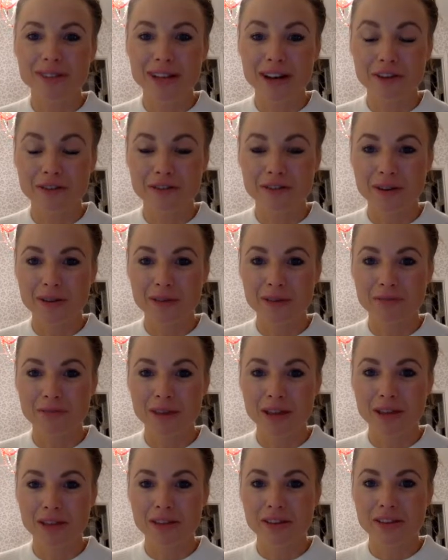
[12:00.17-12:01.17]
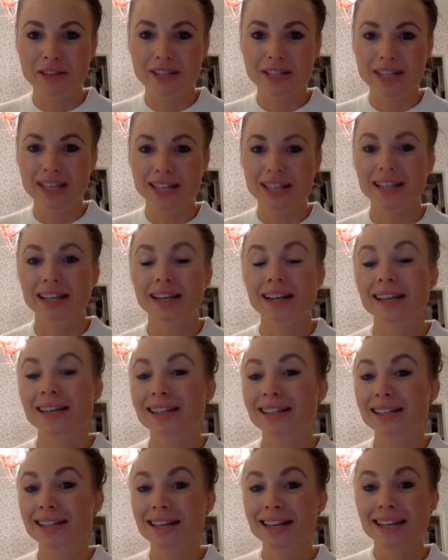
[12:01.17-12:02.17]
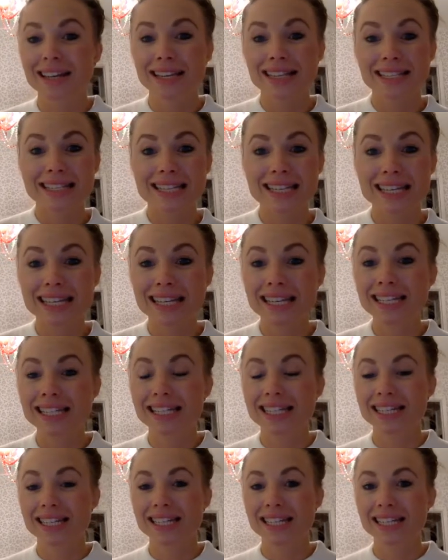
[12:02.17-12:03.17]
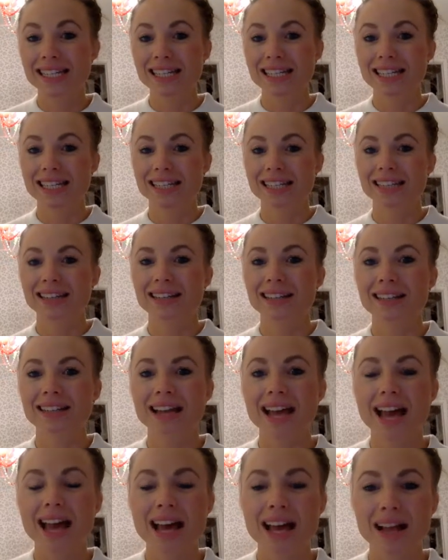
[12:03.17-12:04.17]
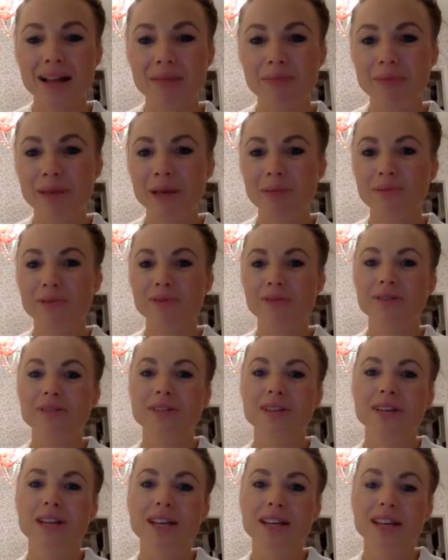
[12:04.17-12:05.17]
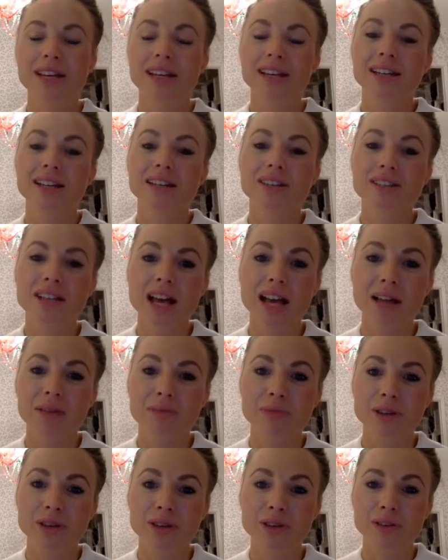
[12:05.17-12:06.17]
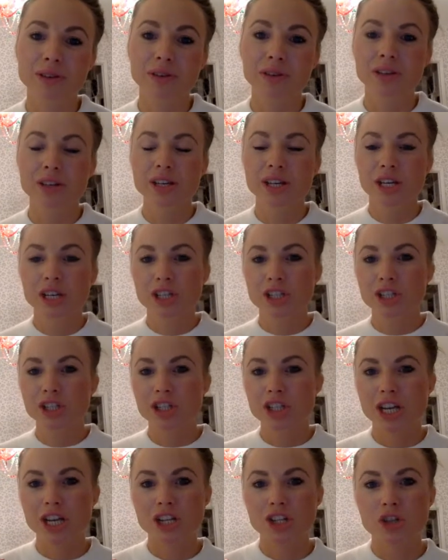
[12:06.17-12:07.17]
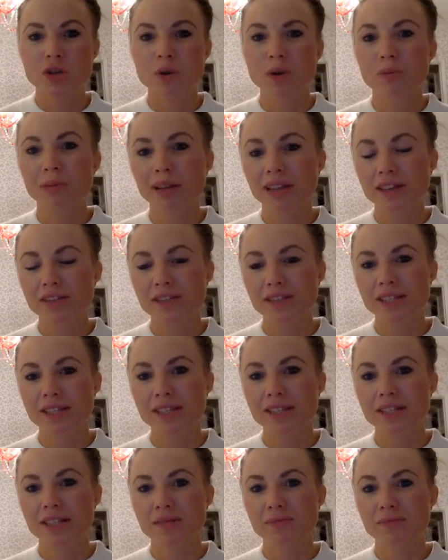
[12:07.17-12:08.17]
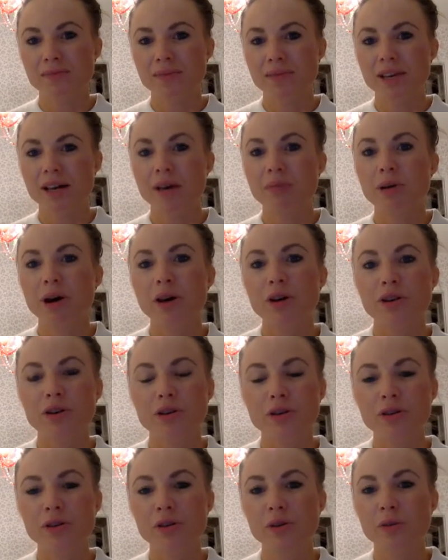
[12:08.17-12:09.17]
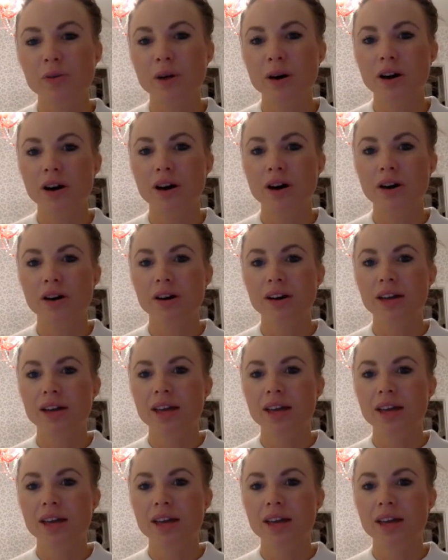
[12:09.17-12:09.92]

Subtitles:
that I found the method and that I can teach it and I can help people and I could help you to change your belief system about who you are